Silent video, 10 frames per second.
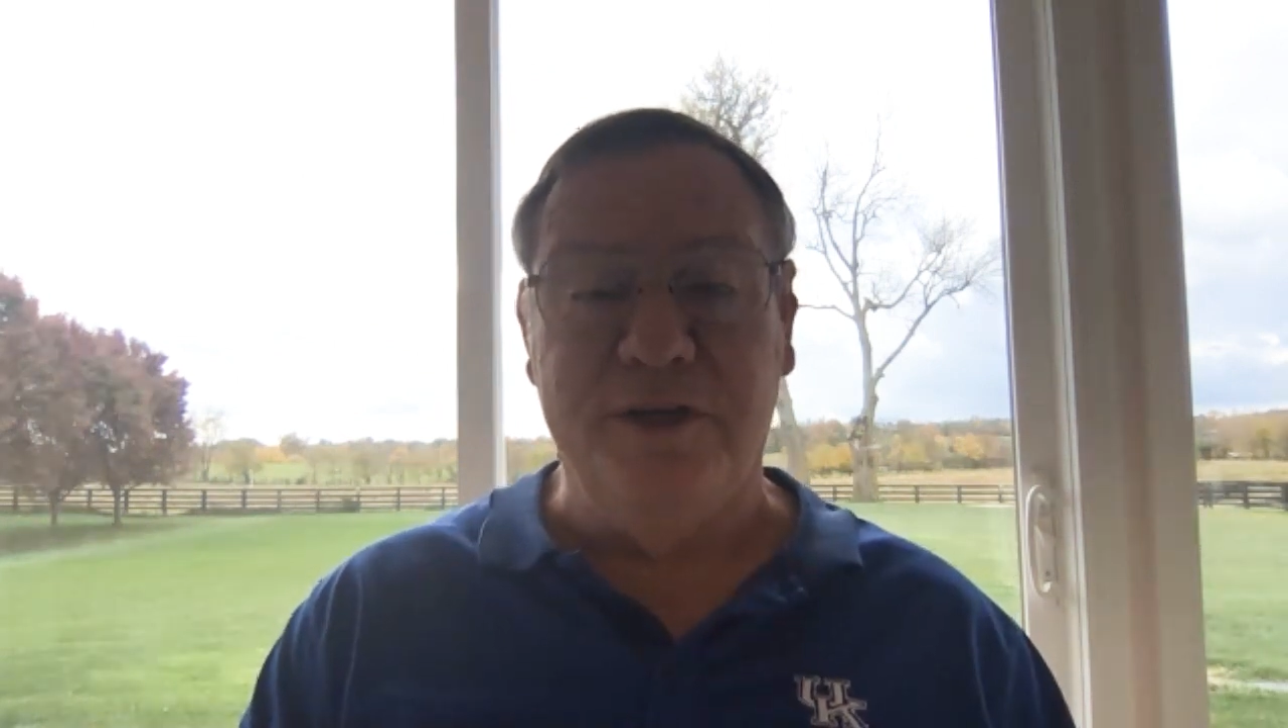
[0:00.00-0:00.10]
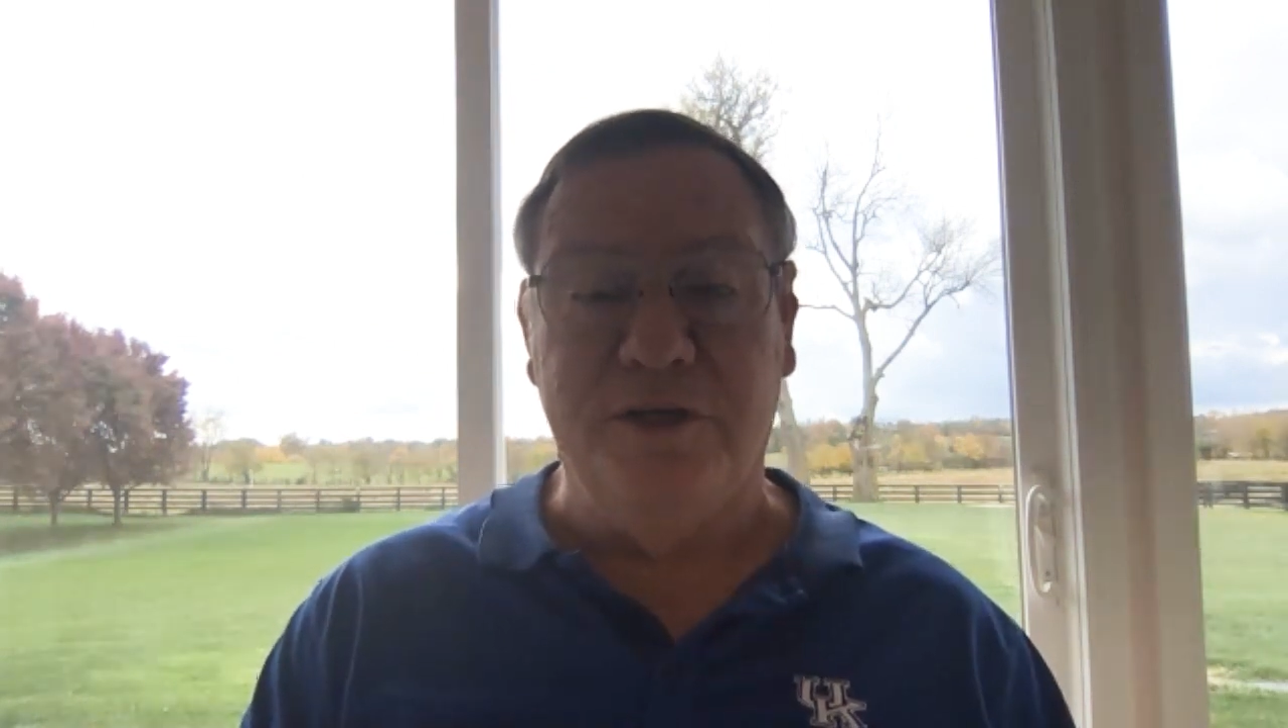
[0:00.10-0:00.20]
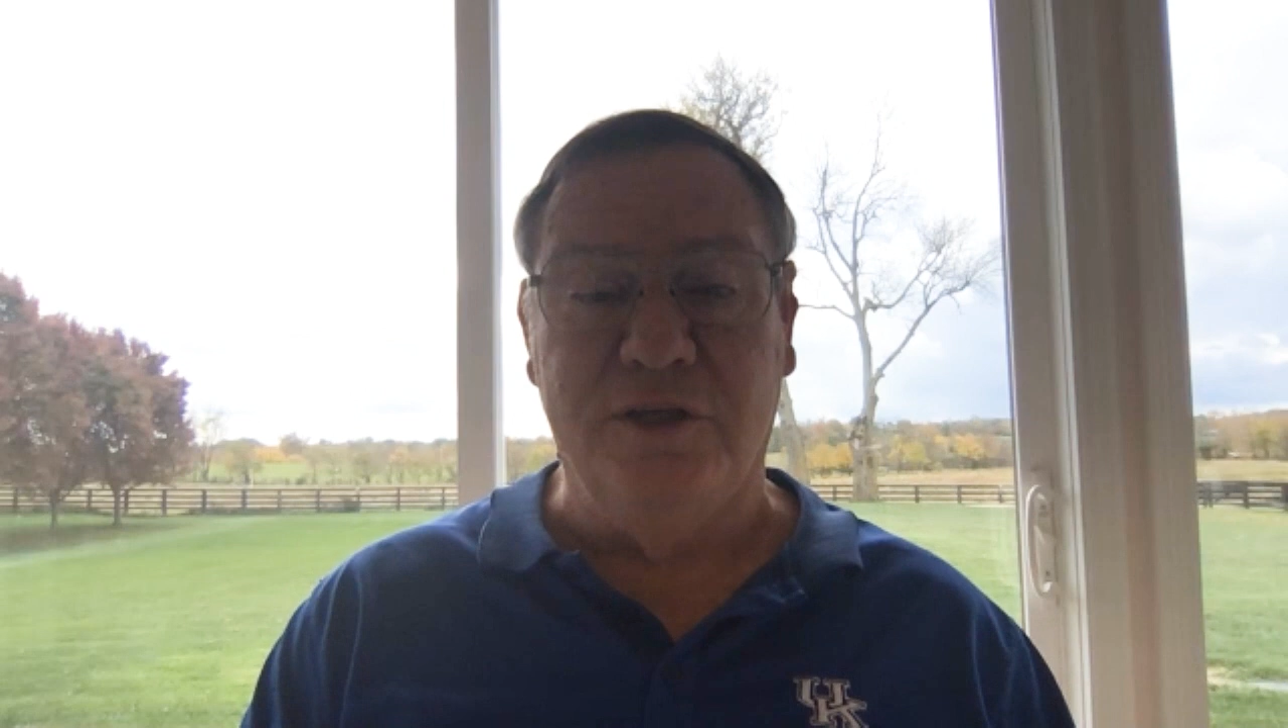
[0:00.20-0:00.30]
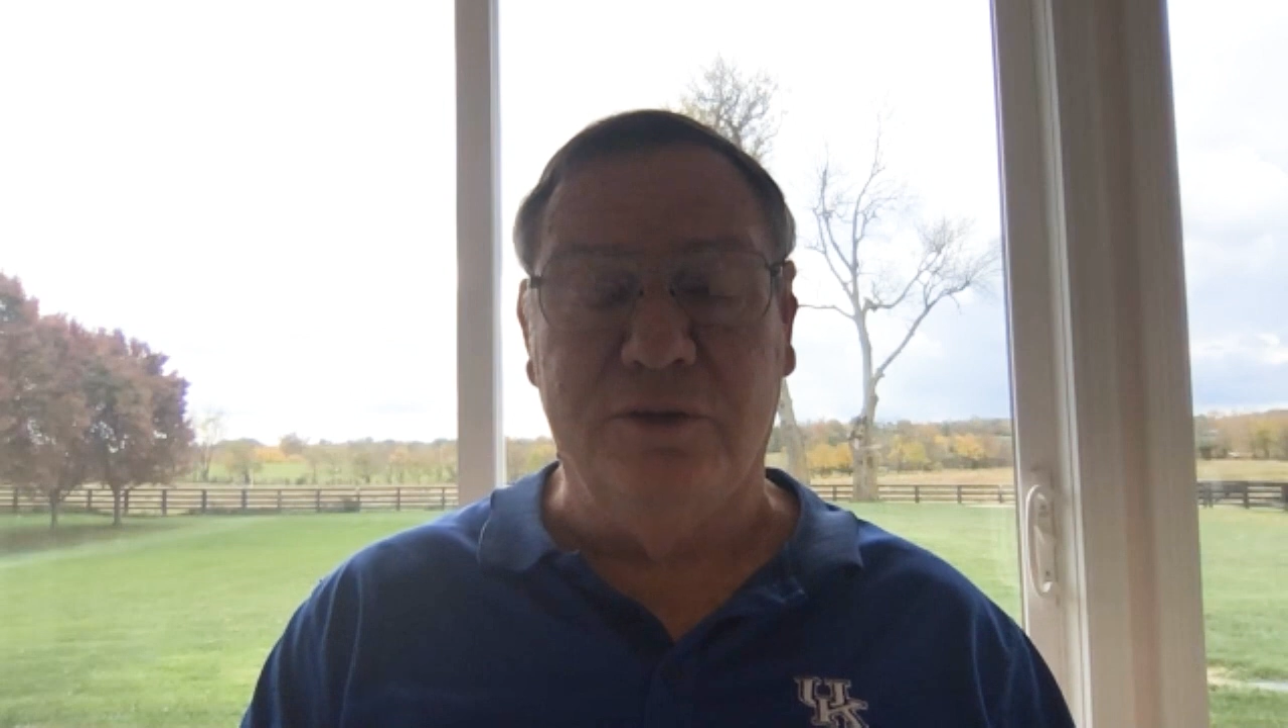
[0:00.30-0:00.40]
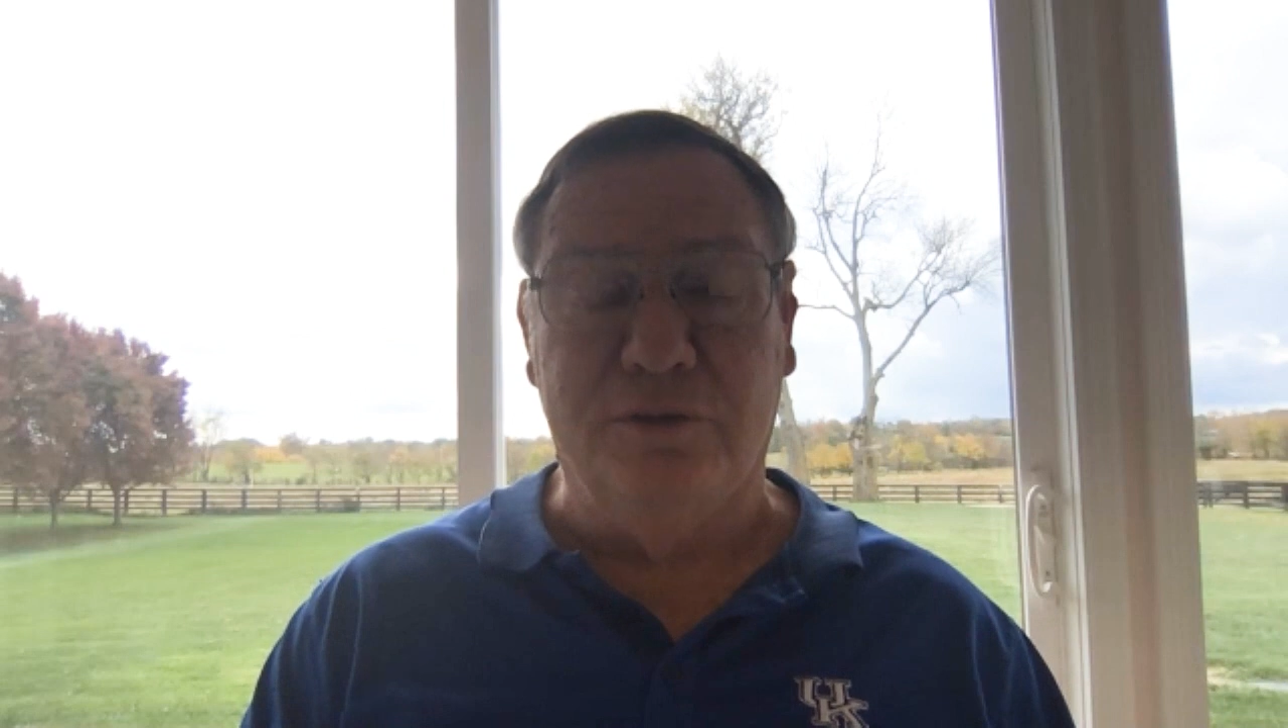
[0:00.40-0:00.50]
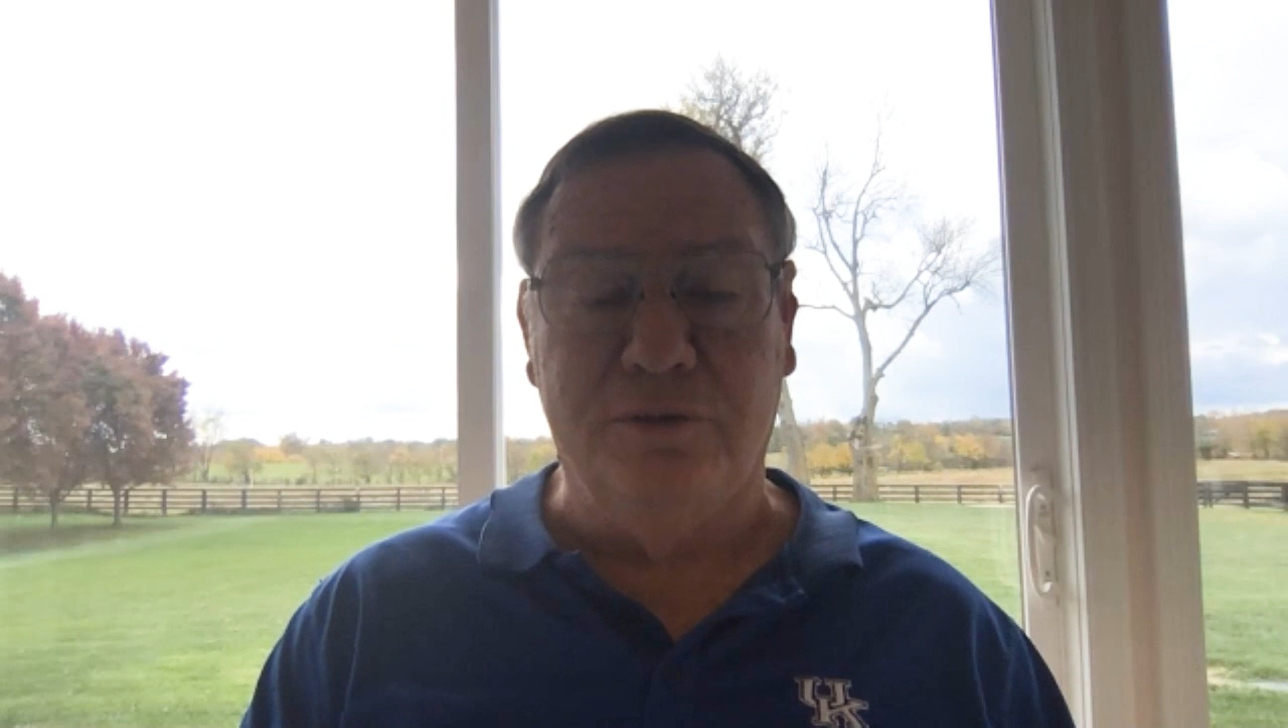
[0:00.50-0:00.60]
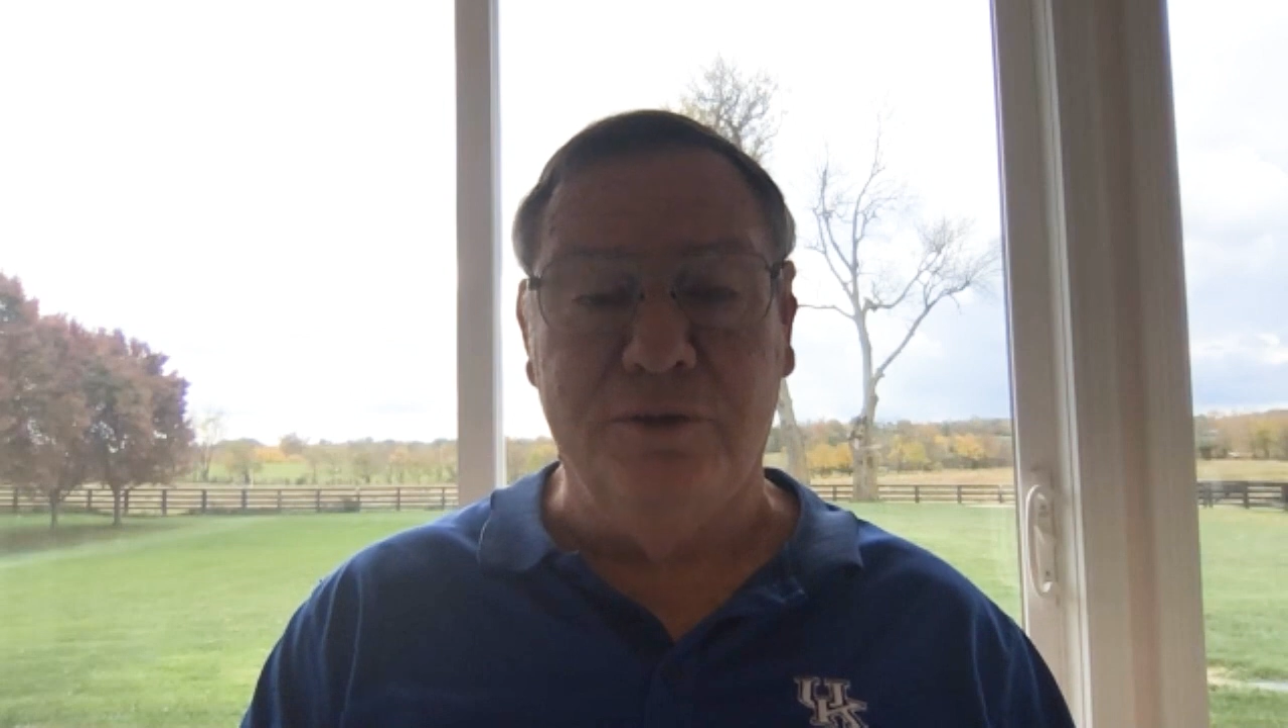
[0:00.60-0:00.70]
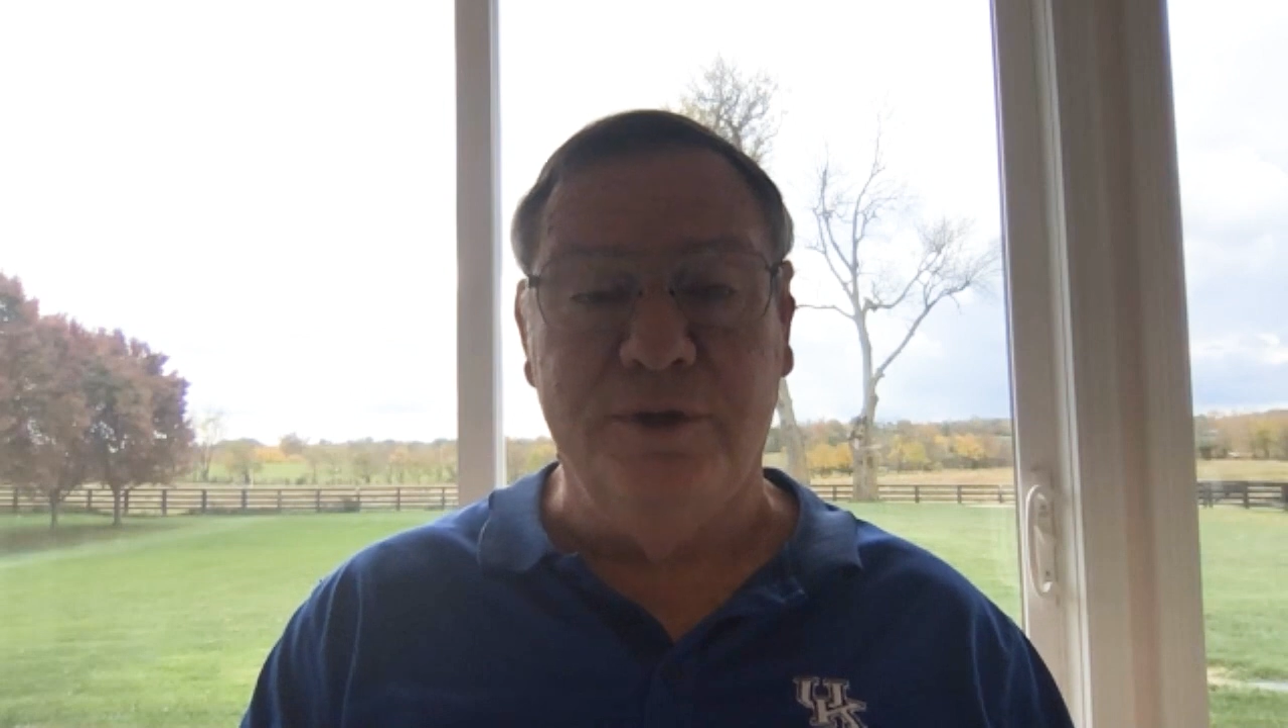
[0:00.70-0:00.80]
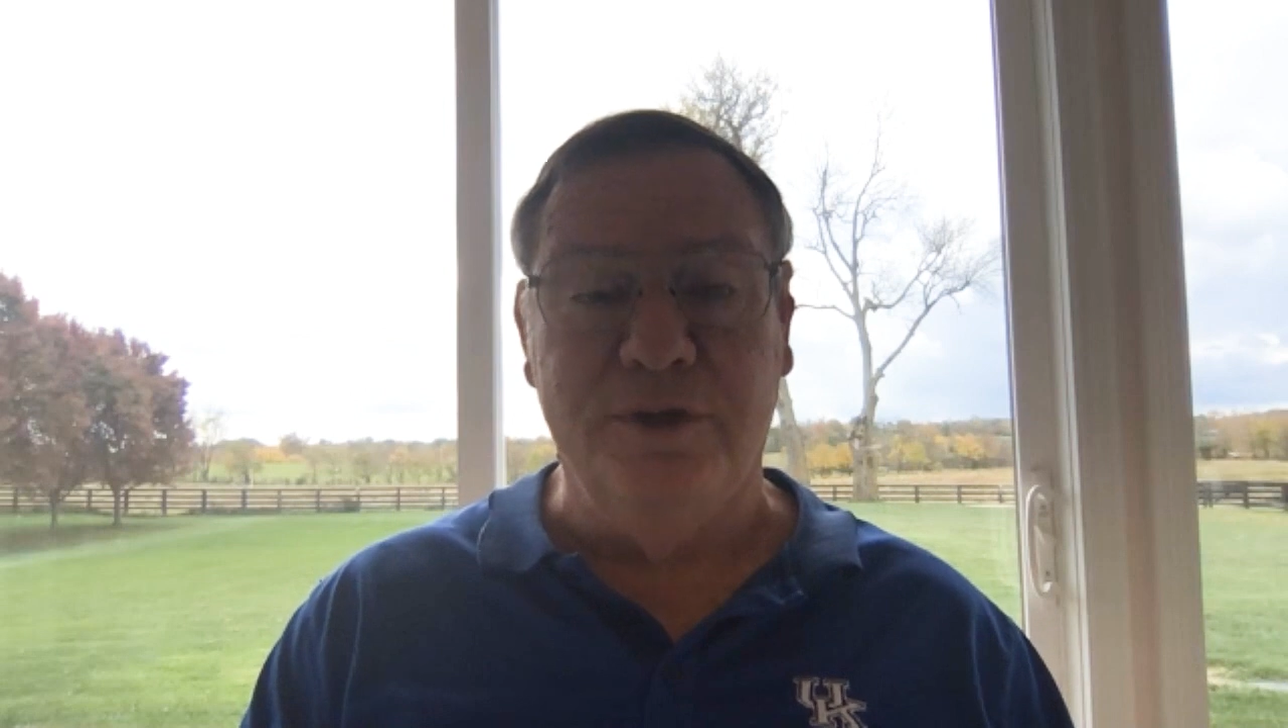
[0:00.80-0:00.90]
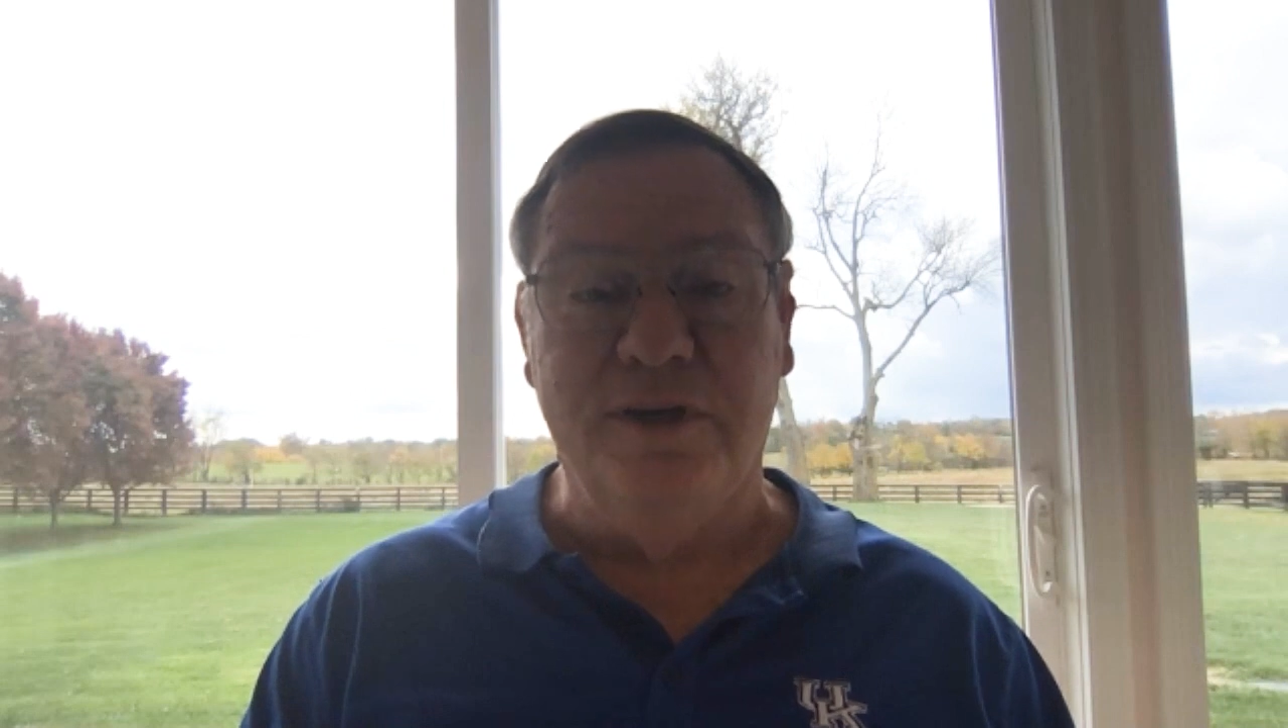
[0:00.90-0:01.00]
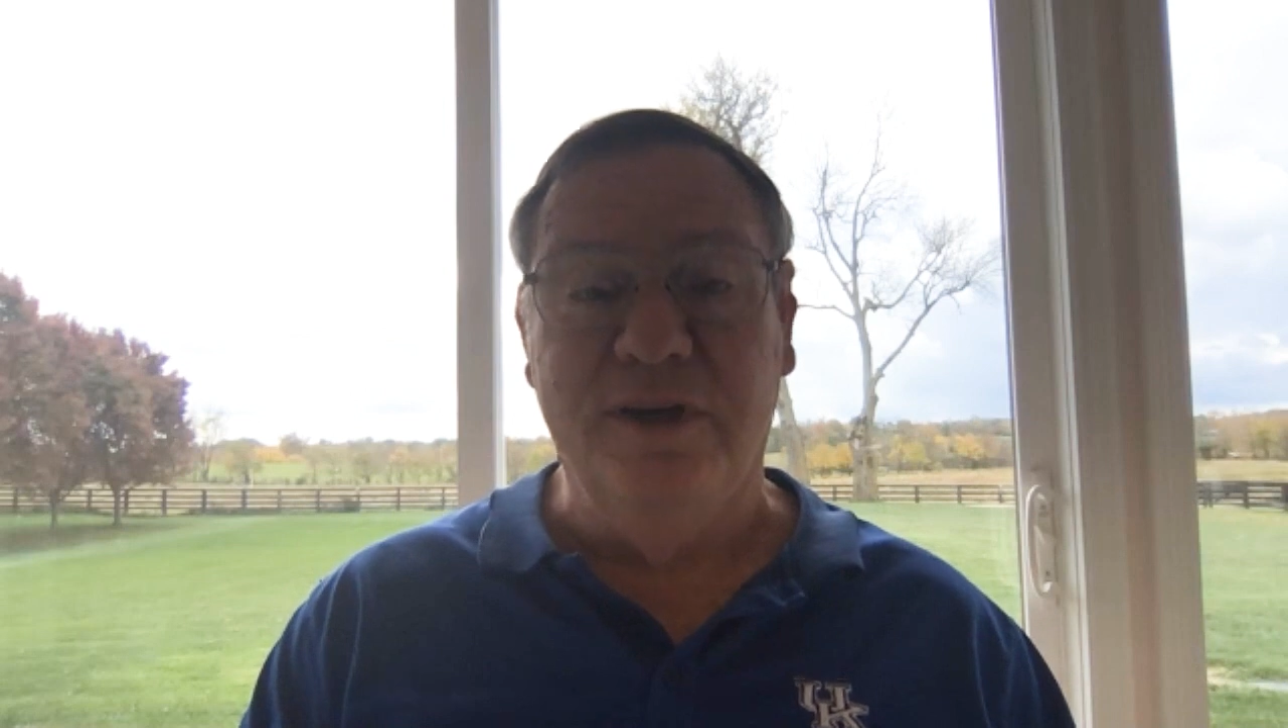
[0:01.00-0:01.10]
and looked through it